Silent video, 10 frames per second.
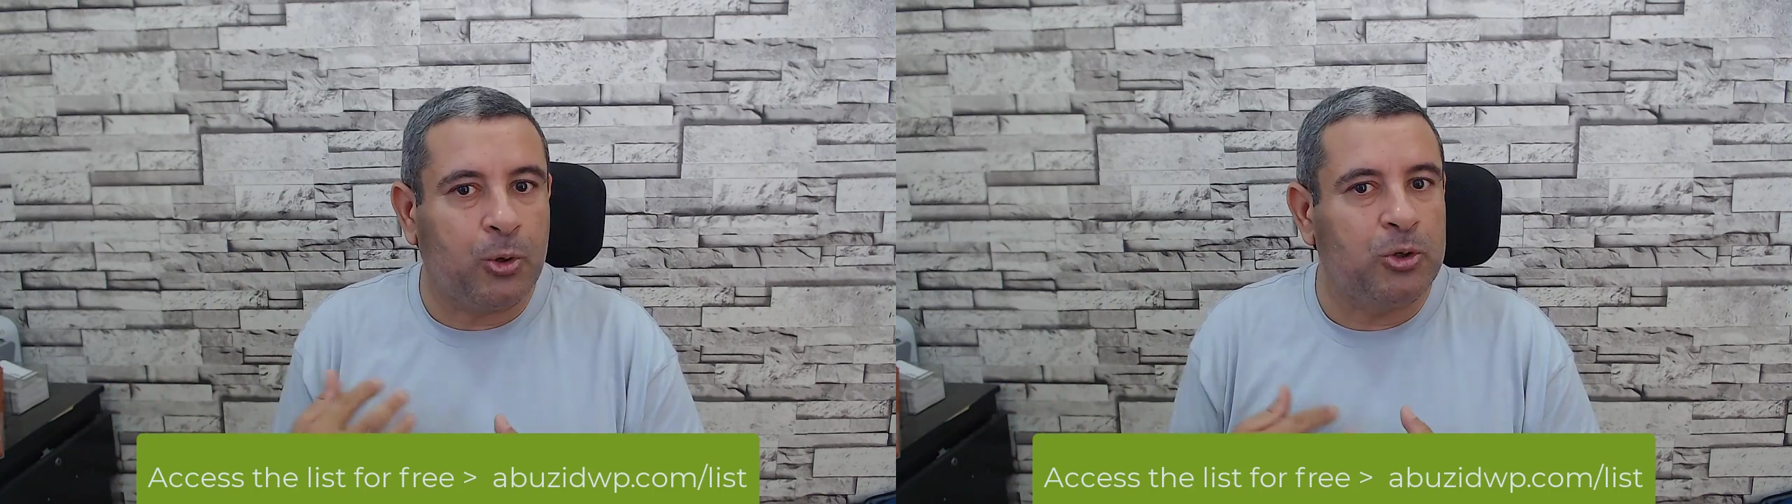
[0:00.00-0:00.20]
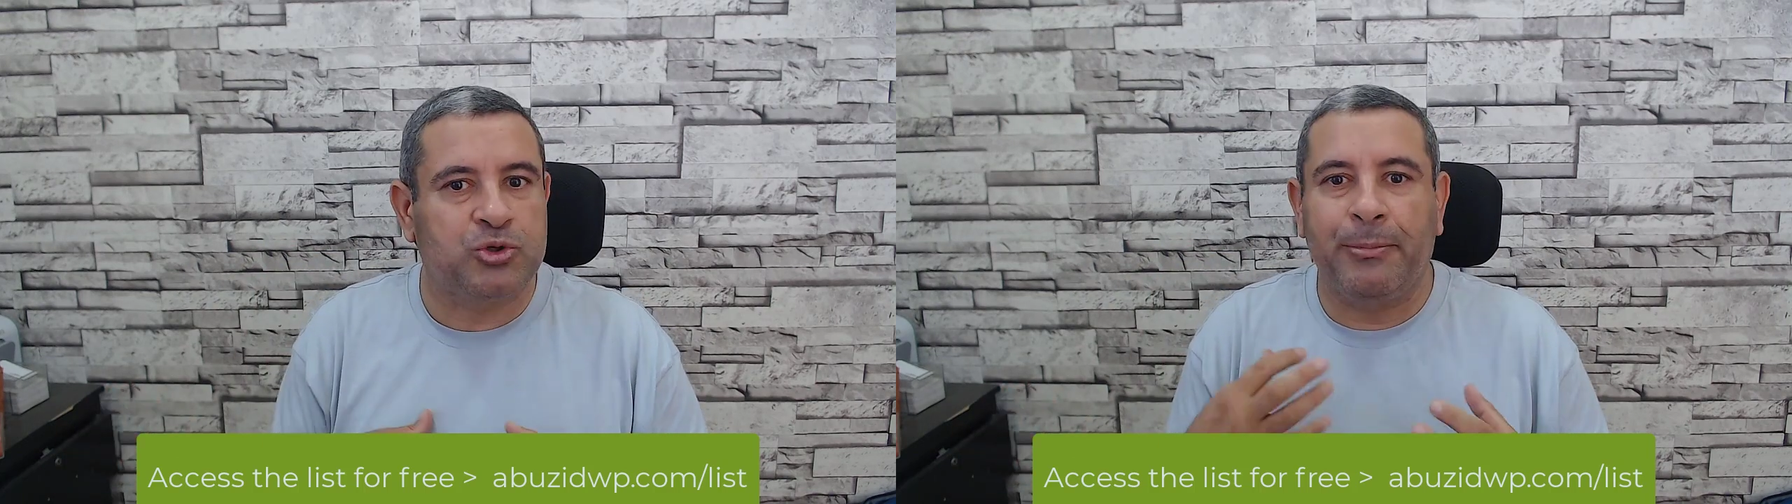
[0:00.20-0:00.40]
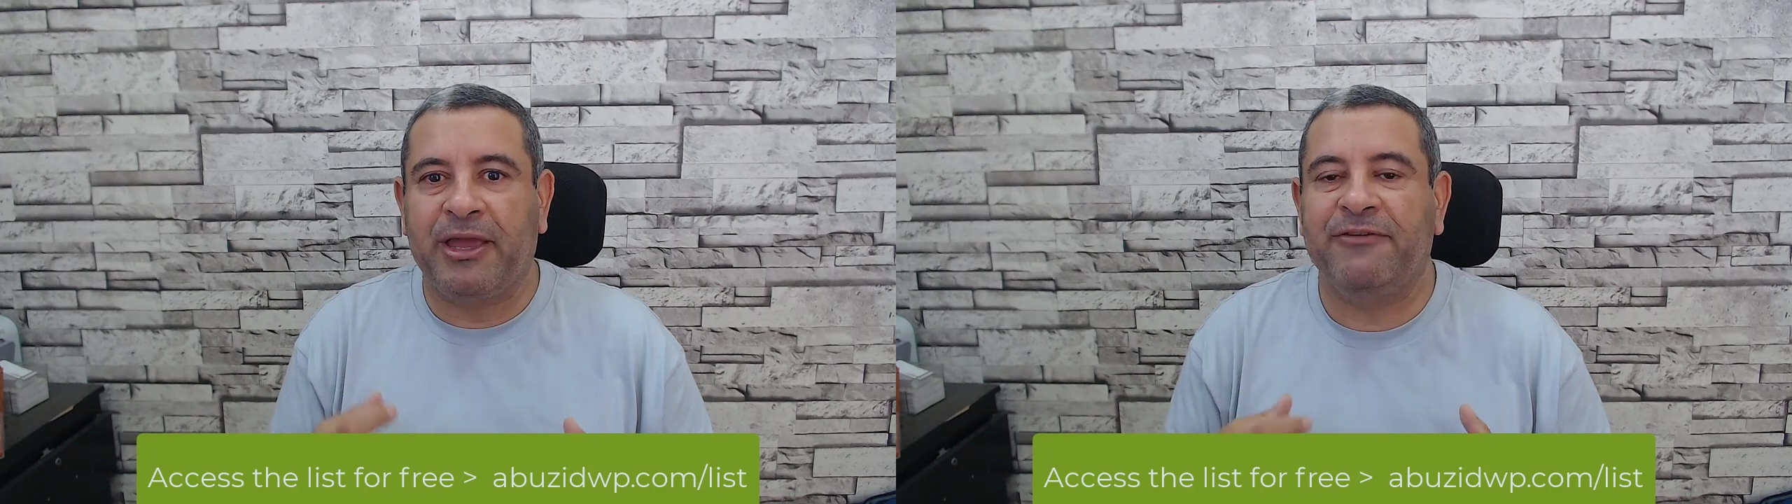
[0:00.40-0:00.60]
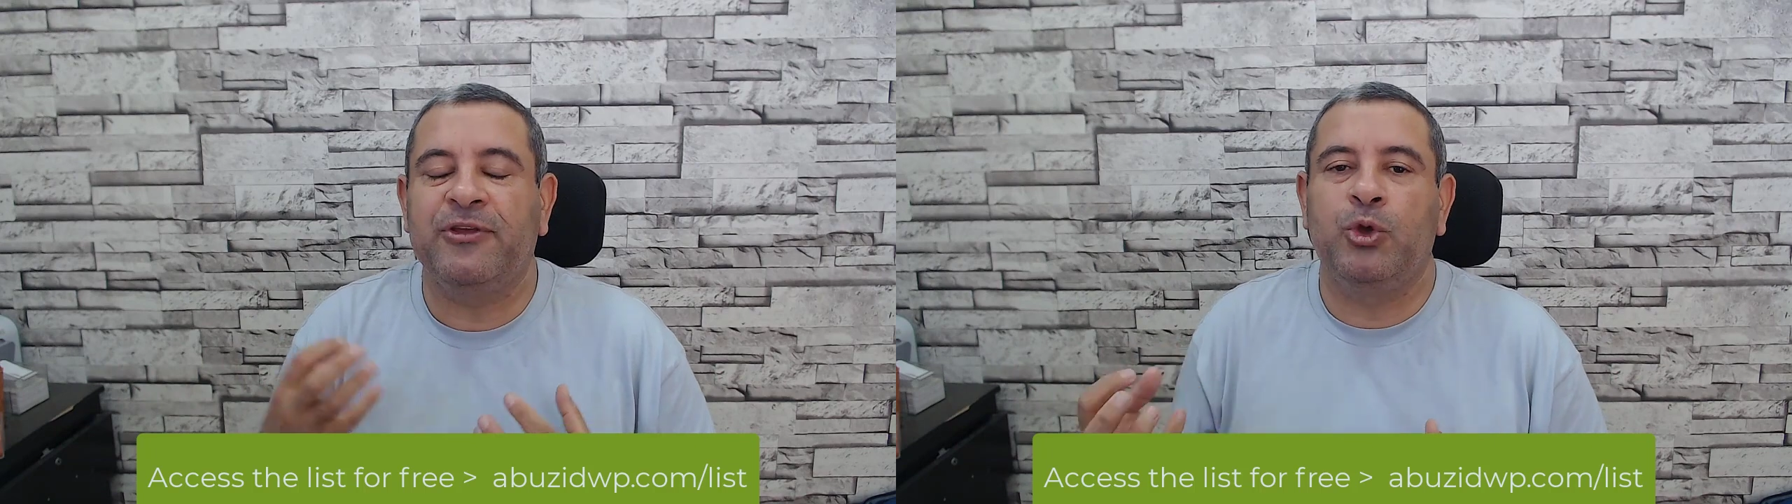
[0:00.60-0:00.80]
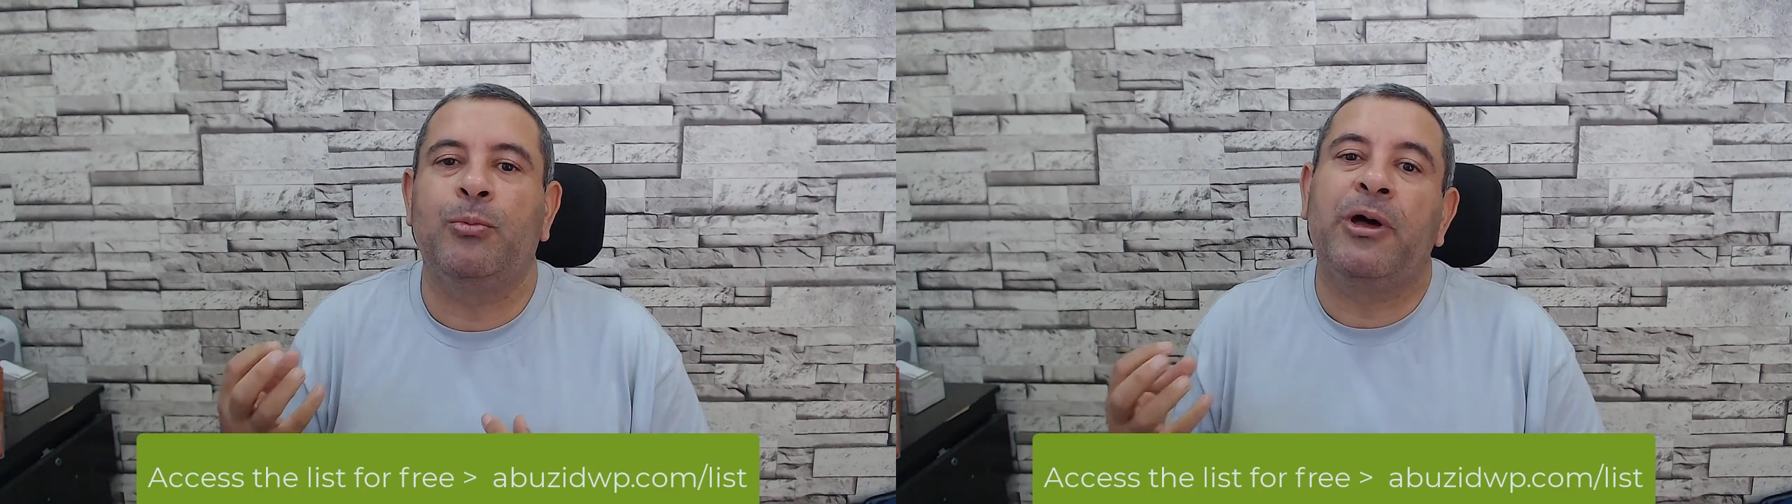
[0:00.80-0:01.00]
Also, I'm
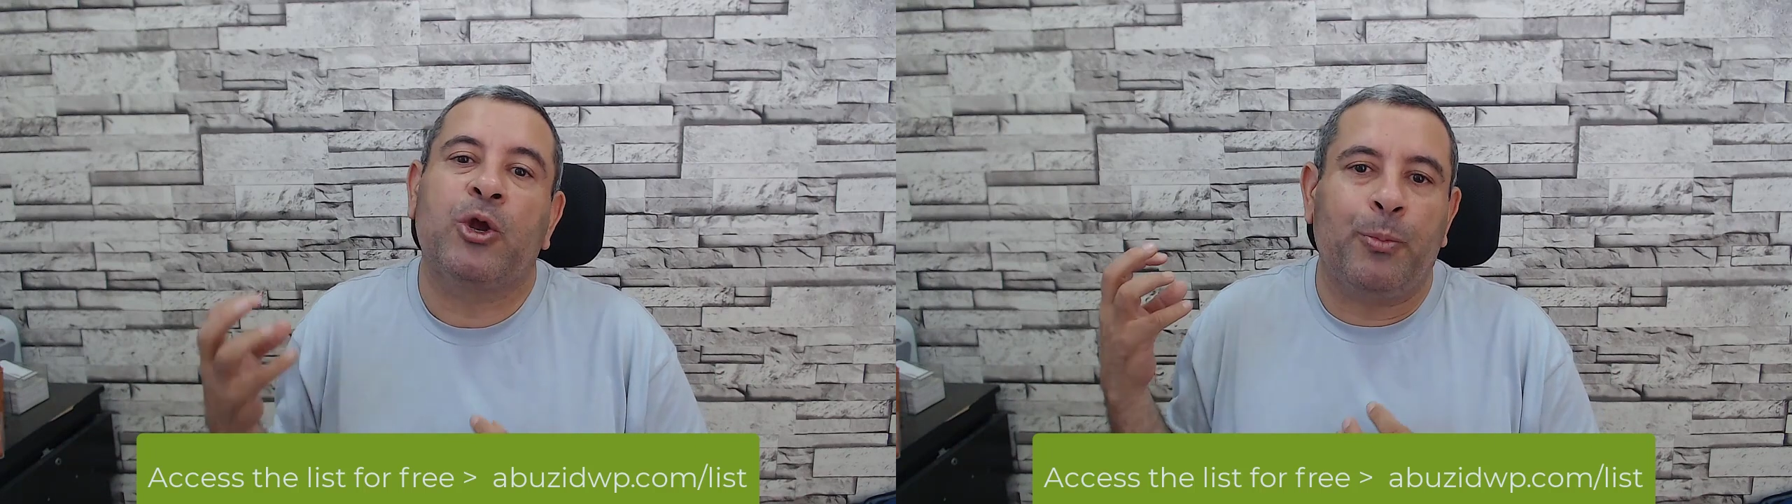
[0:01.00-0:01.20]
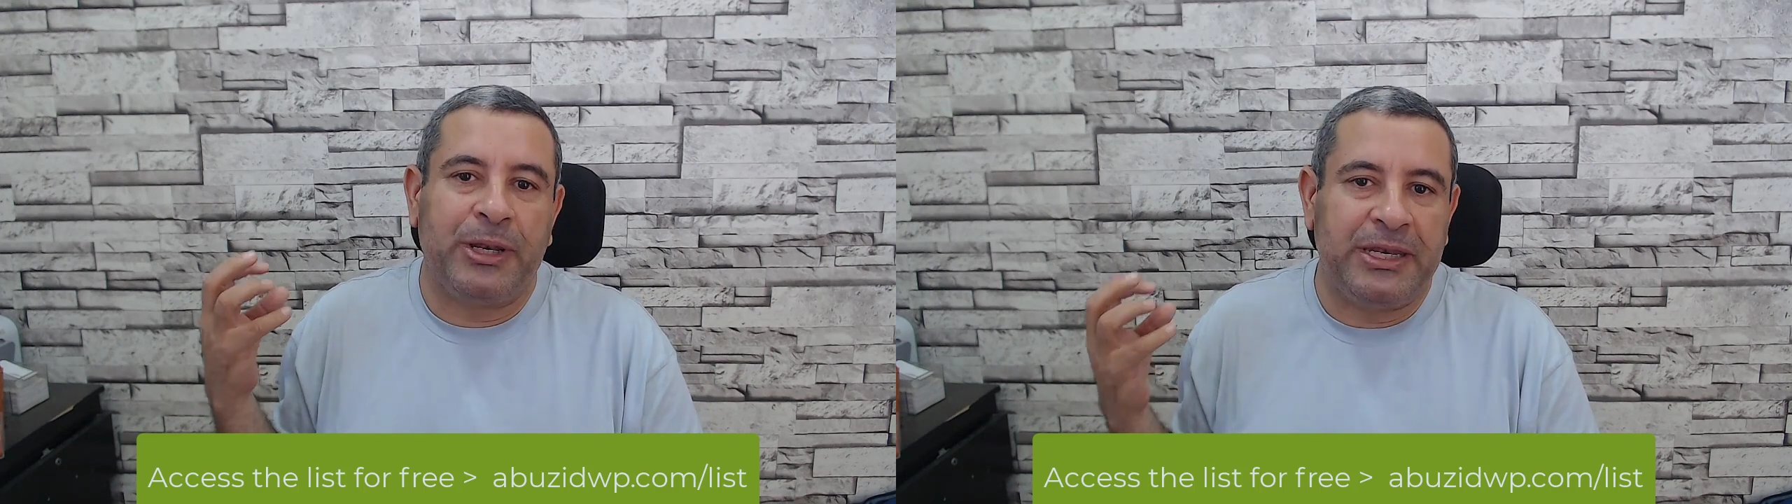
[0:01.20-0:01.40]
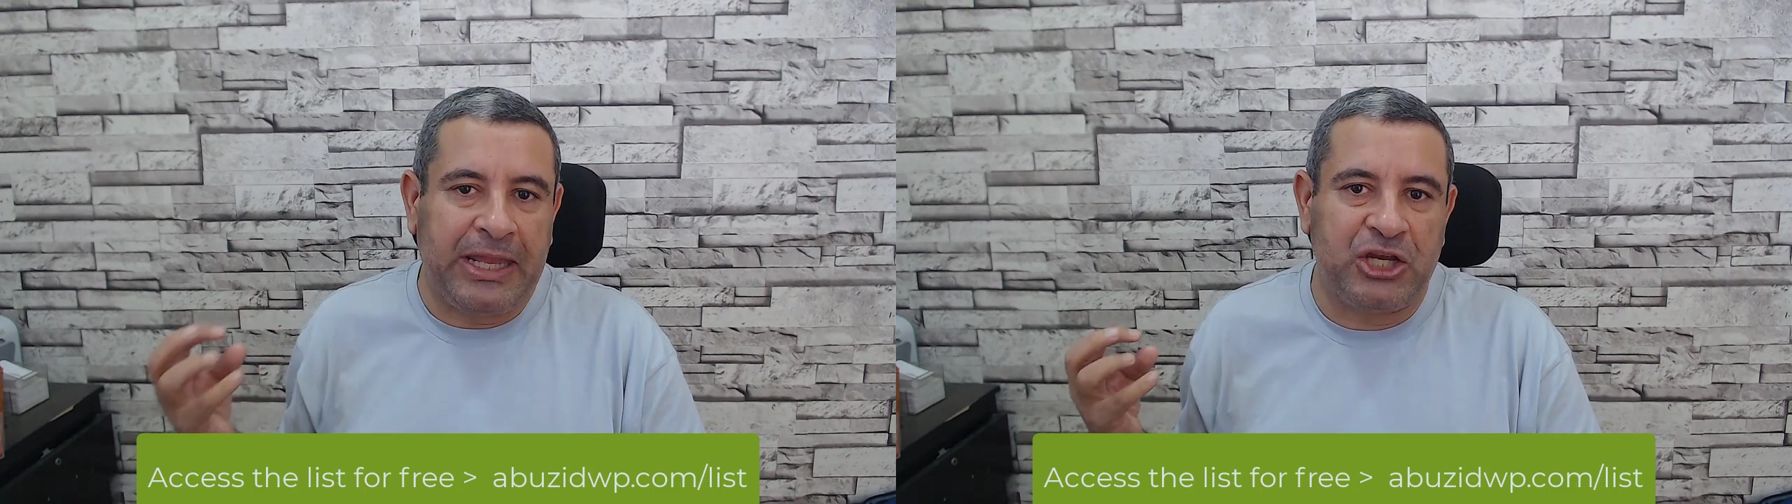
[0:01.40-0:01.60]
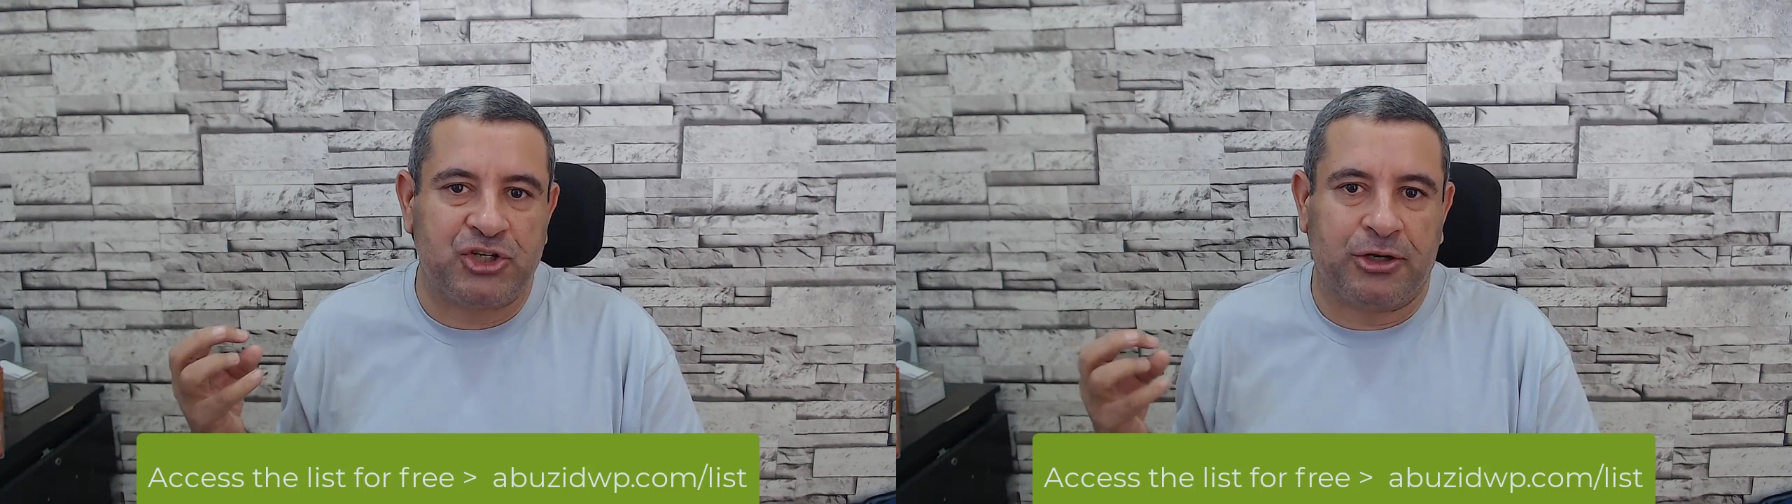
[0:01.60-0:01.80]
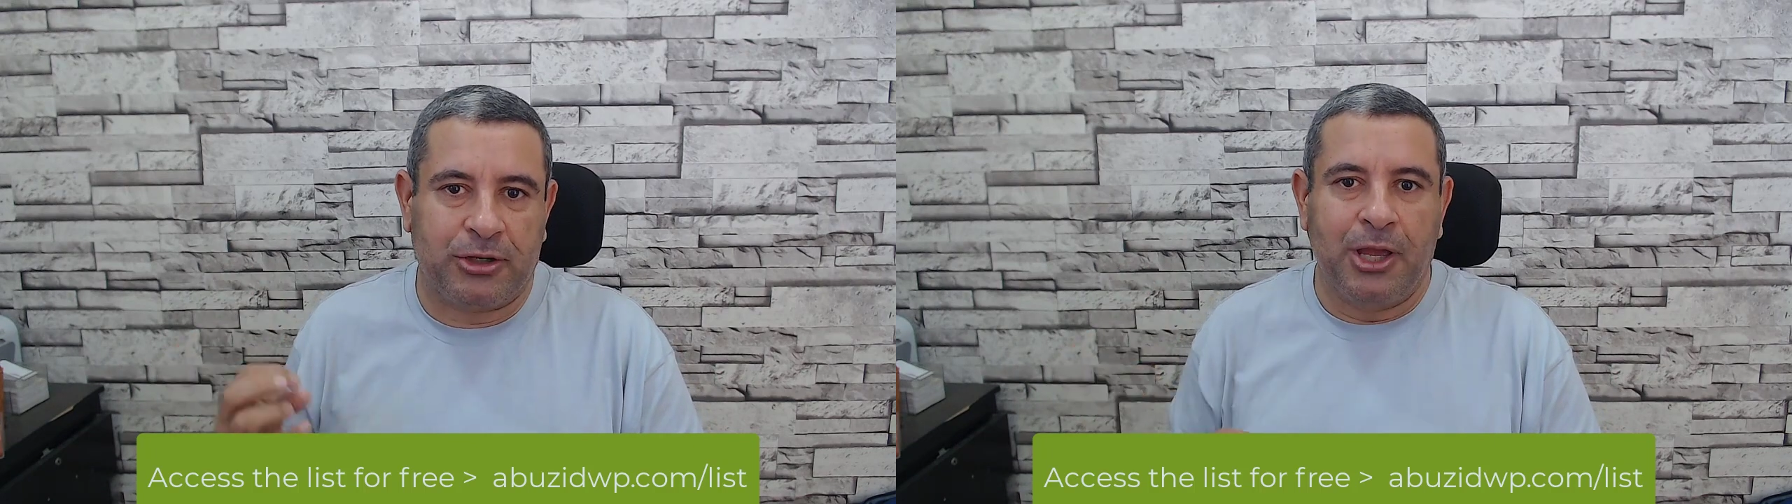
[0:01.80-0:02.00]
giving you my
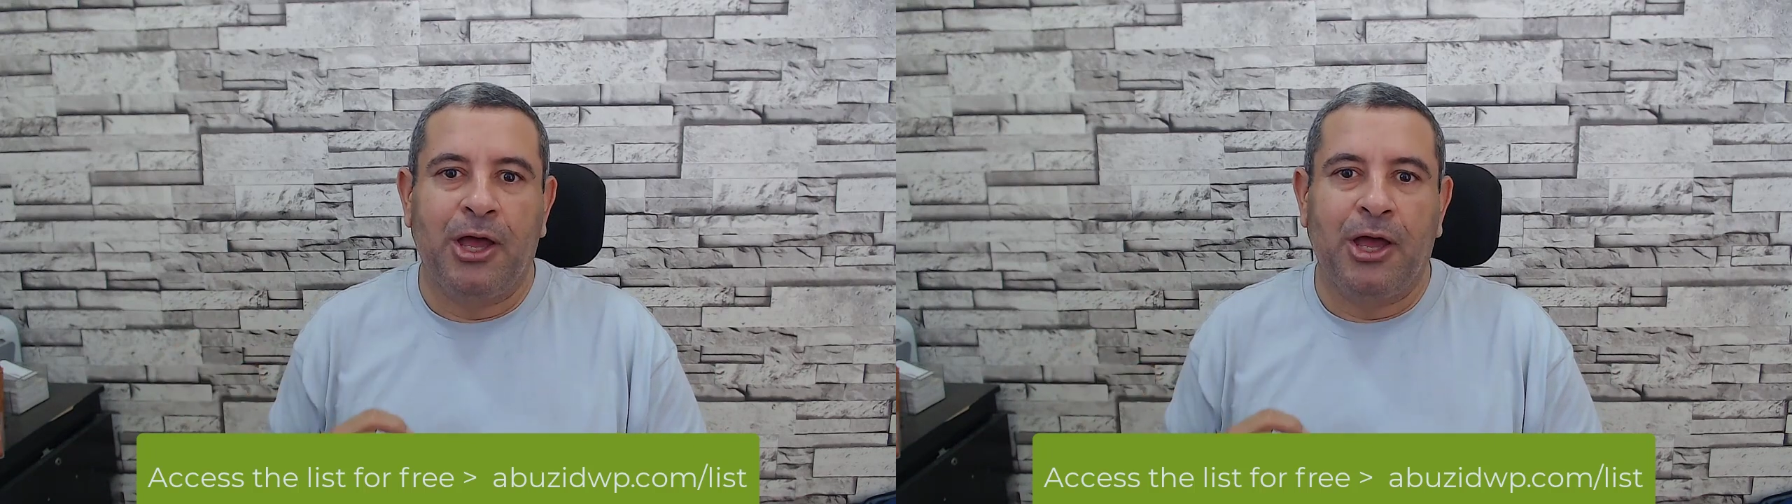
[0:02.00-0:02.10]
recommendation